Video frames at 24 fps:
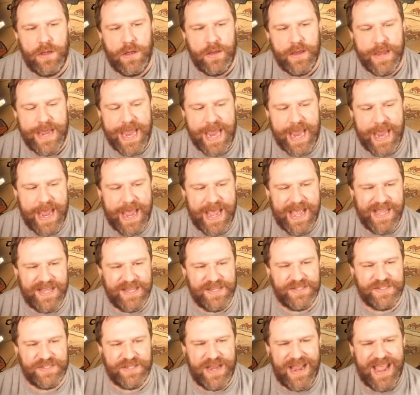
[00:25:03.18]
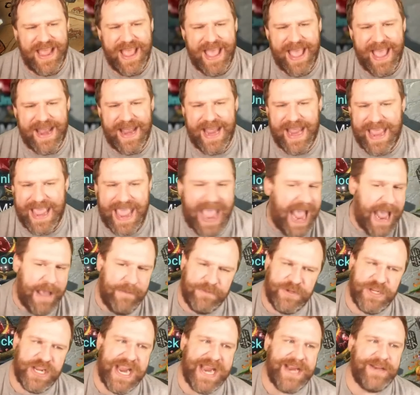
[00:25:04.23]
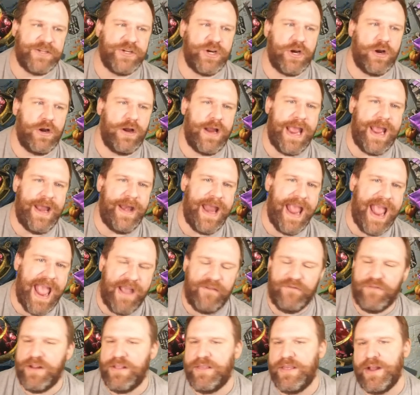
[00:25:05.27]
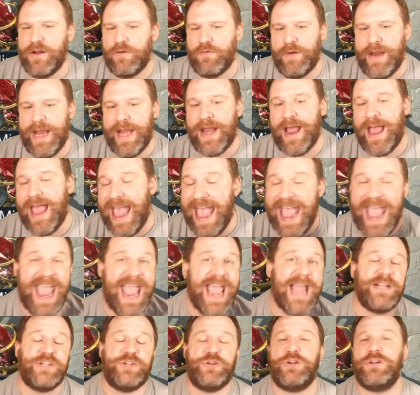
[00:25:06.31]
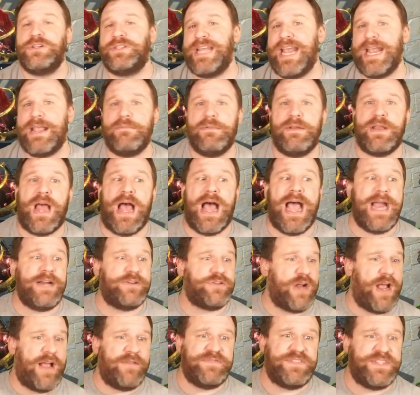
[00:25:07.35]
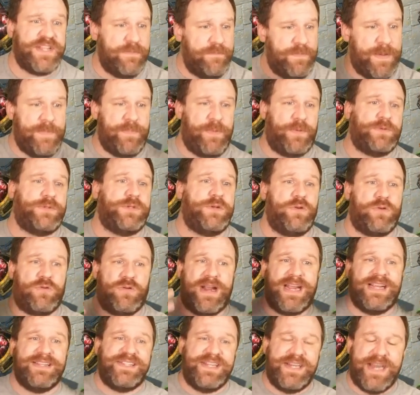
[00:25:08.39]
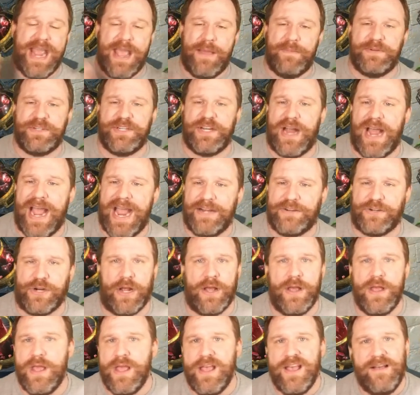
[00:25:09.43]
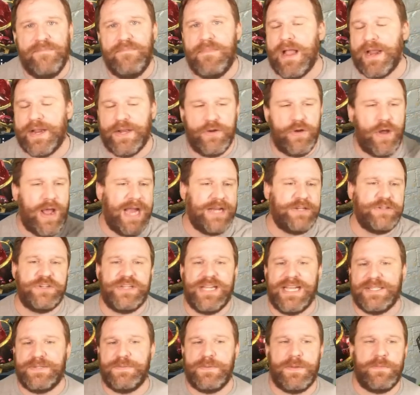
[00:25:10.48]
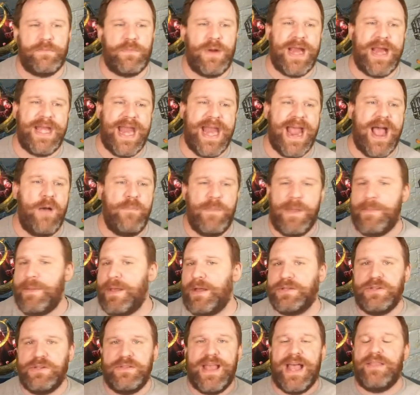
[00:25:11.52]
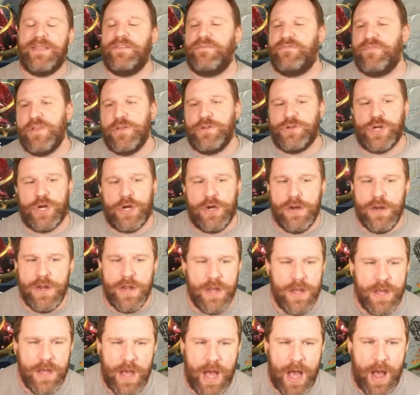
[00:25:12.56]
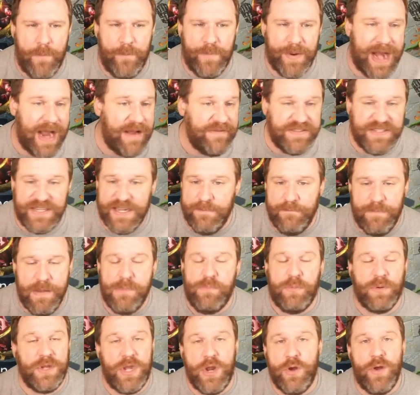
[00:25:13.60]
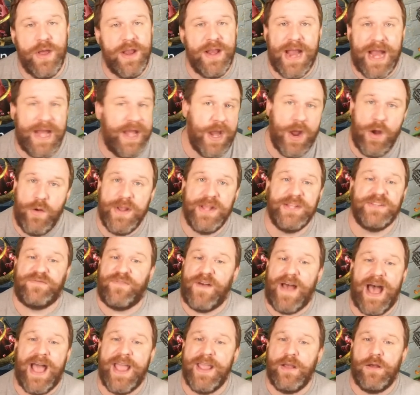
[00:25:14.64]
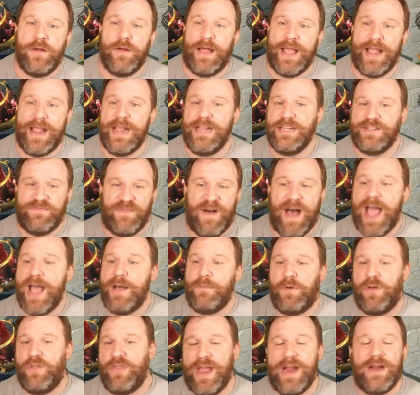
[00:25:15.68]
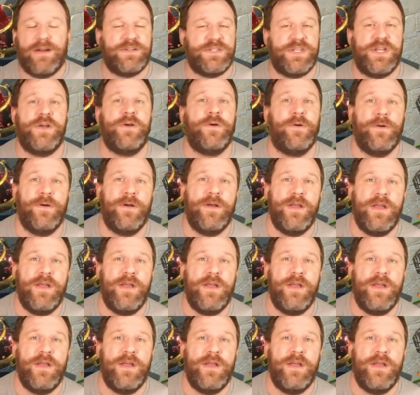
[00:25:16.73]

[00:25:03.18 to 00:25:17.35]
He is a game changer in everything arena, and you can take him into Hydra. I've seen people do crazy damage in Hydra. I'm not going to do a Hydra test with him right now. Maybe I'll do that in the future. But I've seen people do it. I know he's viable there too.